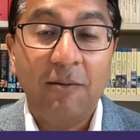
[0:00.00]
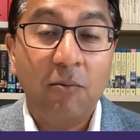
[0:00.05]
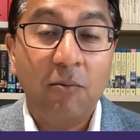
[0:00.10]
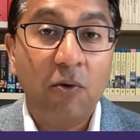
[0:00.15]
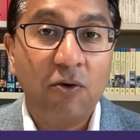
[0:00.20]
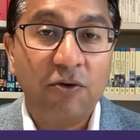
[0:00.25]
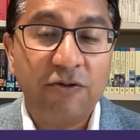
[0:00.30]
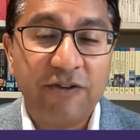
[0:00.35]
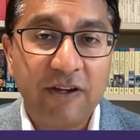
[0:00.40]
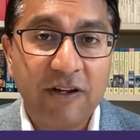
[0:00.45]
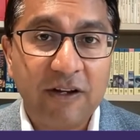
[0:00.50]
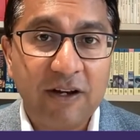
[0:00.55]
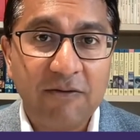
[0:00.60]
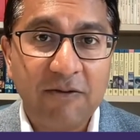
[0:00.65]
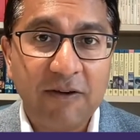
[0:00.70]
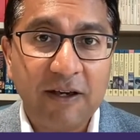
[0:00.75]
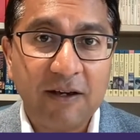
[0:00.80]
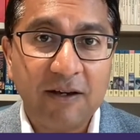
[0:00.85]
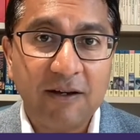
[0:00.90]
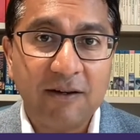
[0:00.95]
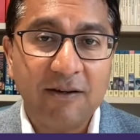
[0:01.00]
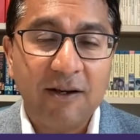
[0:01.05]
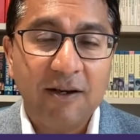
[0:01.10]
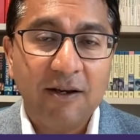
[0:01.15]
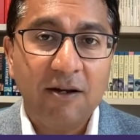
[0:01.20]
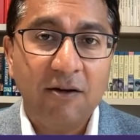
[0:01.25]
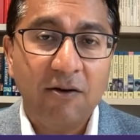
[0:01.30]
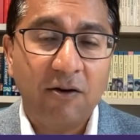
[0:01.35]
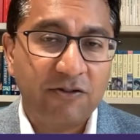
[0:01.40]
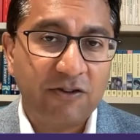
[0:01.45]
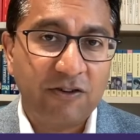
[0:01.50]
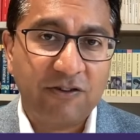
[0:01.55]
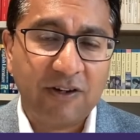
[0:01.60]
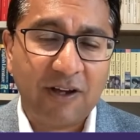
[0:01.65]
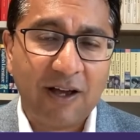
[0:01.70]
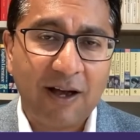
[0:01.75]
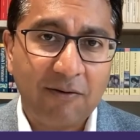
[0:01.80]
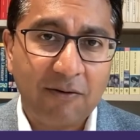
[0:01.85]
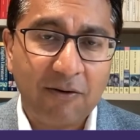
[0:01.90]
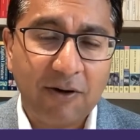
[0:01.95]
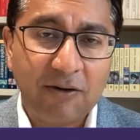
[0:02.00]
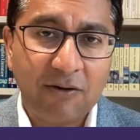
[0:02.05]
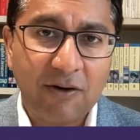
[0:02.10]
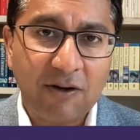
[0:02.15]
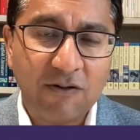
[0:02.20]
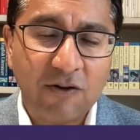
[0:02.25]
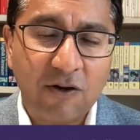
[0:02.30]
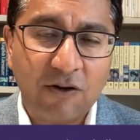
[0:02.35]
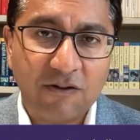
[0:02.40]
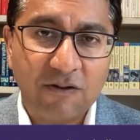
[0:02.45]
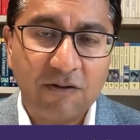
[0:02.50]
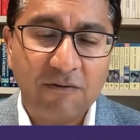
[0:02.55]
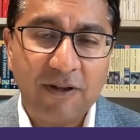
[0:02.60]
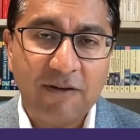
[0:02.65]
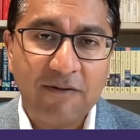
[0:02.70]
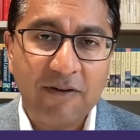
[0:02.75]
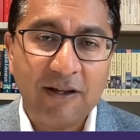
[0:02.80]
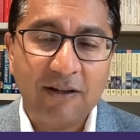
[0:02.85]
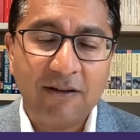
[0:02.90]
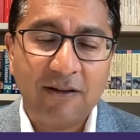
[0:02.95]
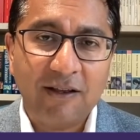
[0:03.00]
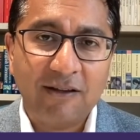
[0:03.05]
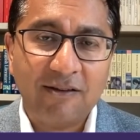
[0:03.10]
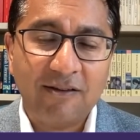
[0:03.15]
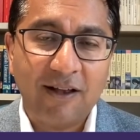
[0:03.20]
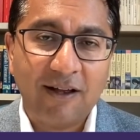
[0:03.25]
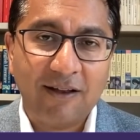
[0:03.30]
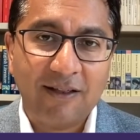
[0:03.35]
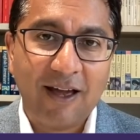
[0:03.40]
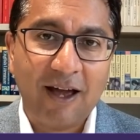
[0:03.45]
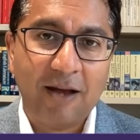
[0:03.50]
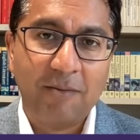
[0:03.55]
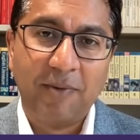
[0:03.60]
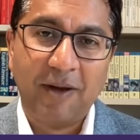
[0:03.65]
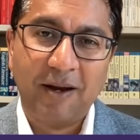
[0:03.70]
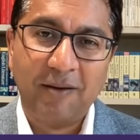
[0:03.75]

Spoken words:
more significant, not just to cover increased costs of living and things like that,